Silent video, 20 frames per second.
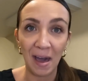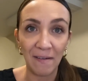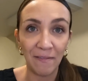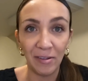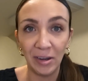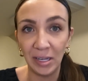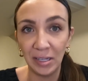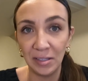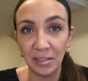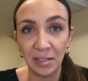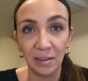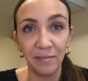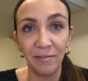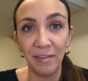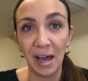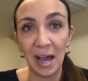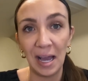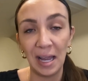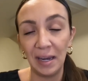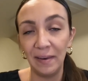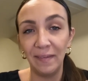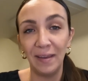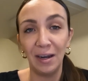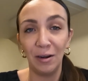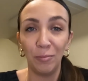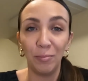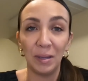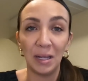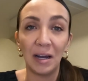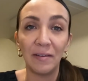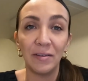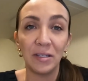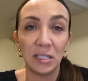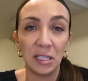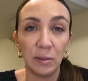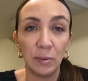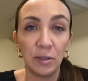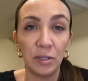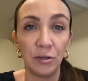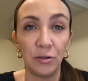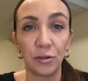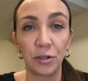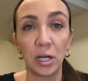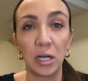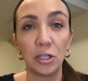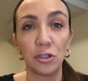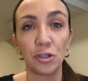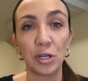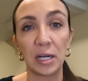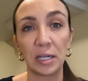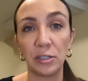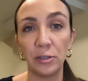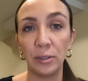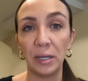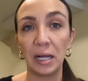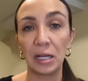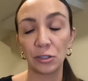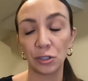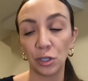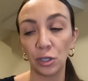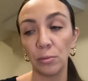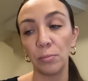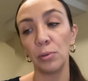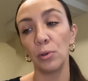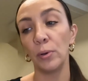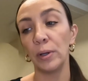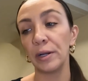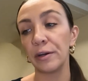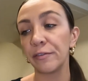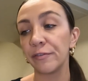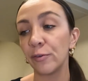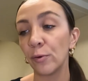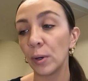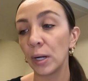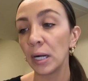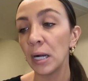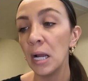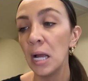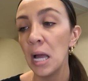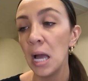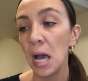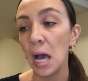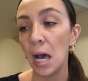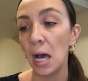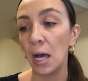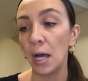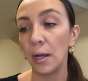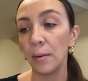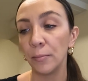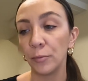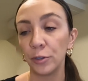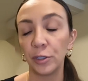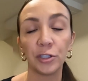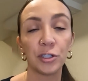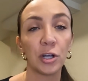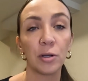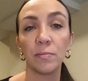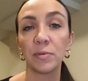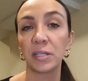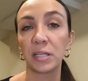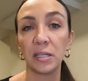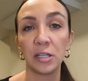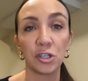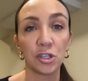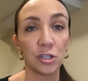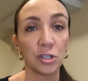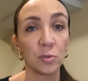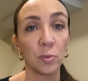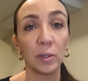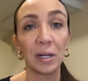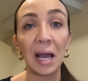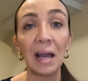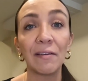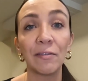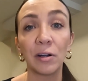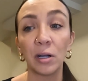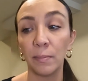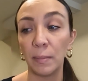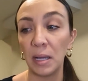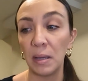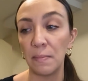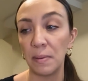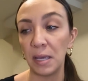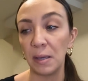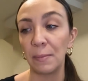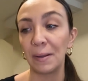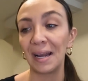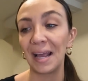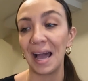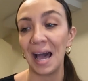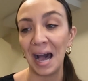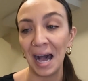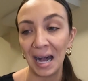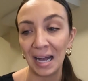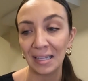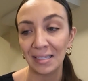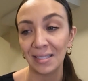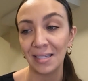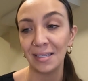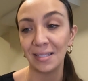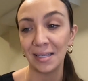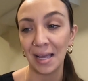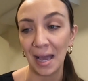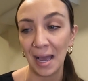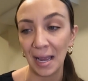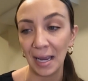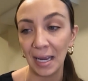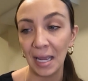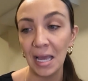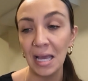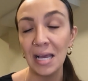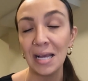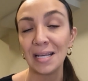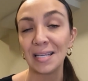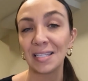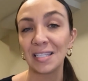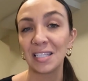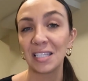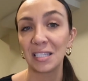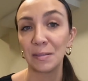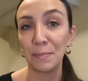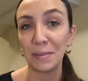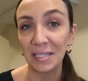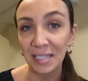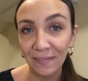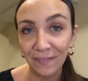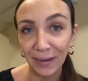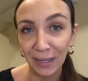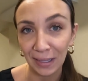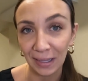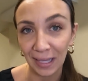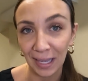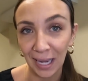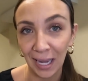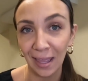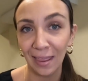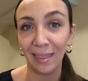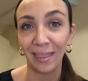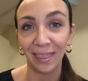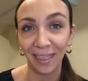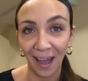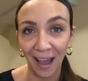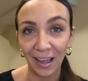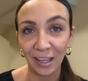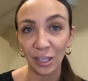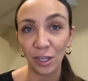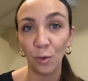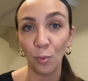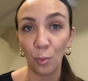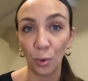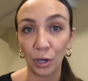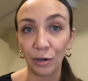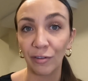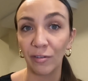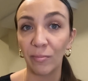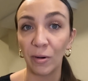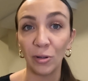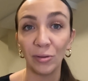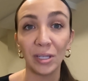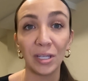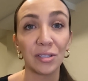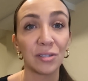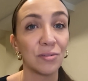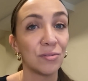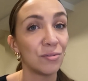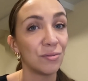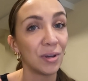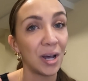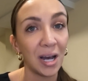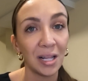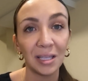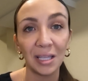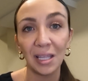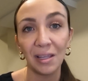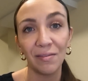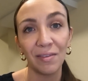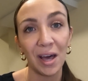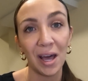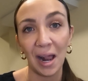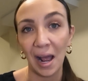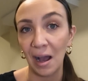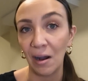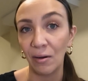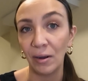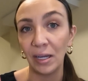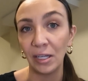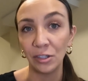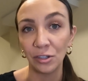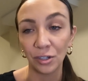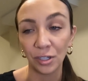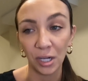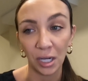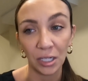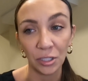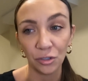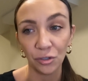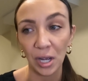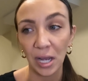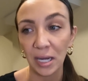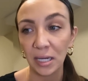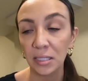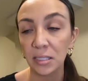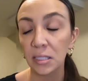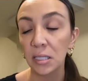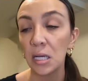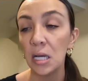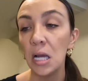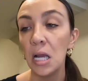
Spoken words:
evidence of that, and that'll be obviously within your contract. You can ask your employer for or your terms, conditions, whatever it might be, but it has to say specifically that you work remotely. So do not leave that out in your contracts.